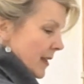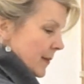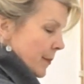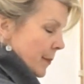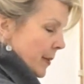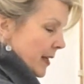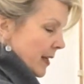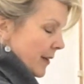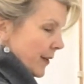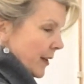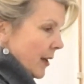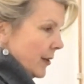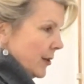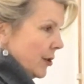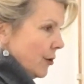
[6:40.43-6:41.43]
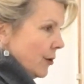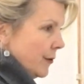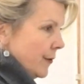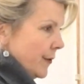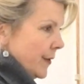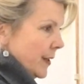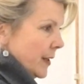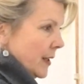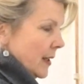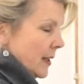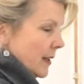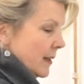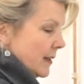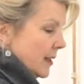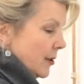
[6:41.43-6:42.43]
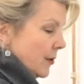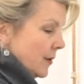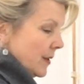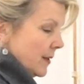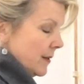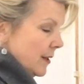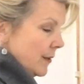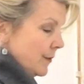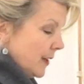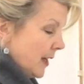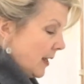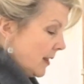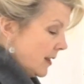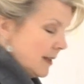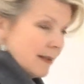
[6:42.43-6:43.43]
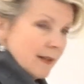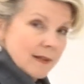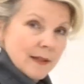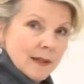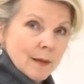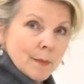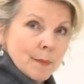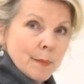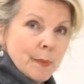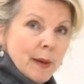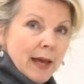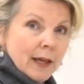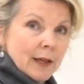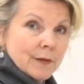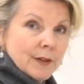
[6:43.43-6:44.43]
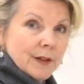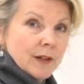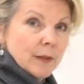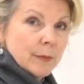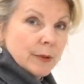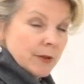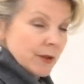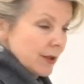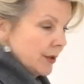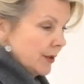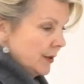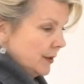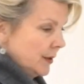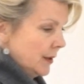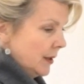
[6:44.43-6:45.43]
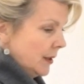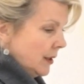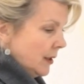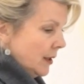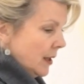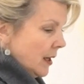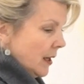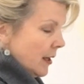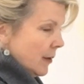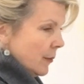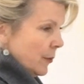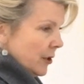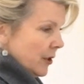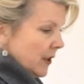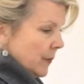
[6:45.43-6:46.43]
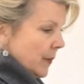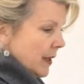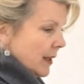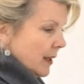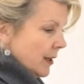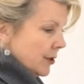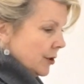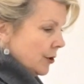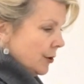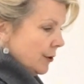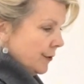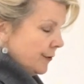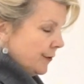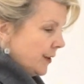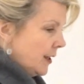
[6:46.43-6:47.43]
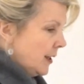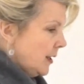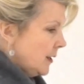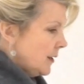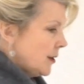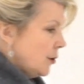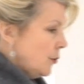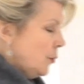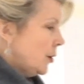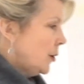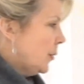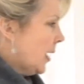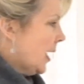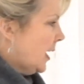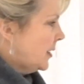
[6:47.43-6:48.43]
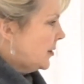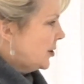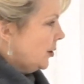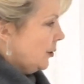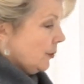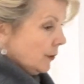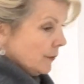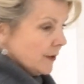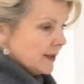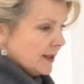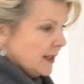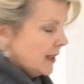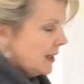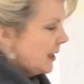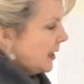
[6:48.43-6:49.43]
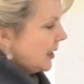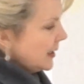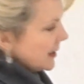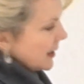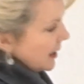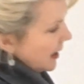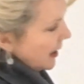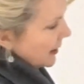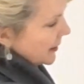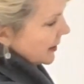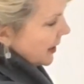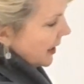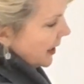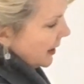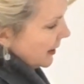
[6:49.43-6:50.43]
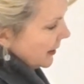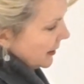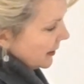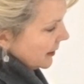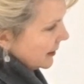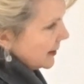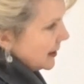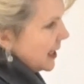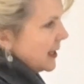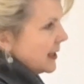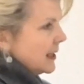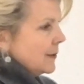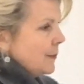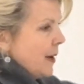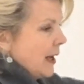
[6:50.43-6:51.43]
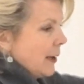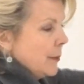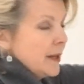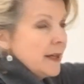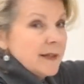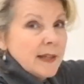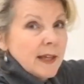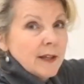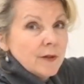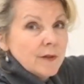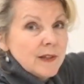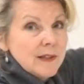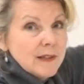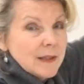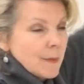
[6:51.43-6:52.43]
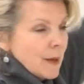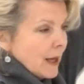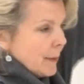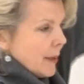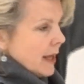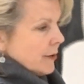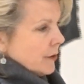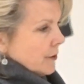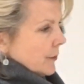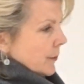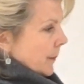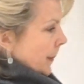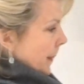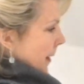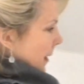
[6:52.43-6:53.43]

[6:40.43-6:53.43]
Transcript: this bit I've cut off. So don't forget, this is the back of a cupboard which has been cut off. So what you can do obviously is cut here, take this back piece out, this is the back